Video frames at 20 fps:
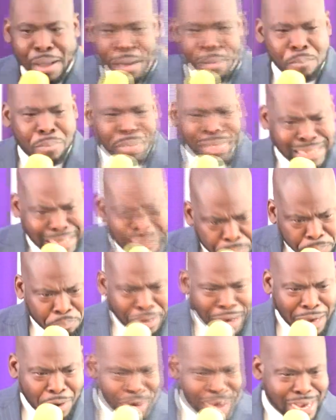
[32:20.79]
But that
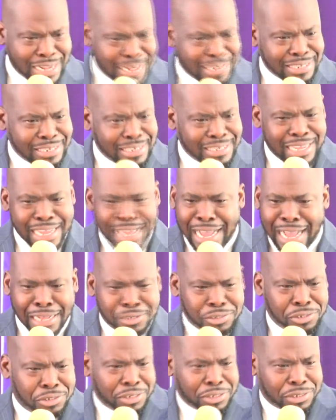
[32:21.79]
power
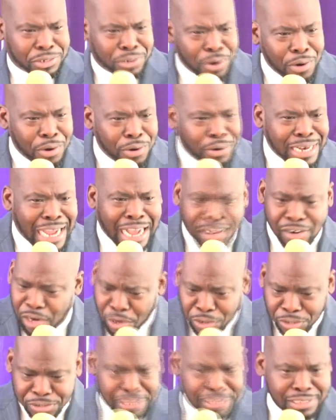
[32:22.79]
has just gone. I
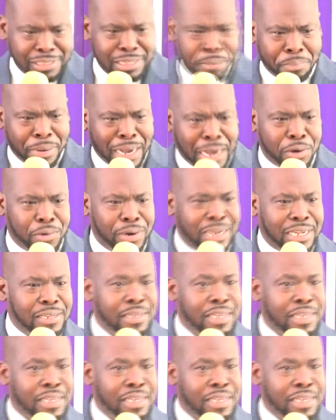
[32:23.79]
lost the power.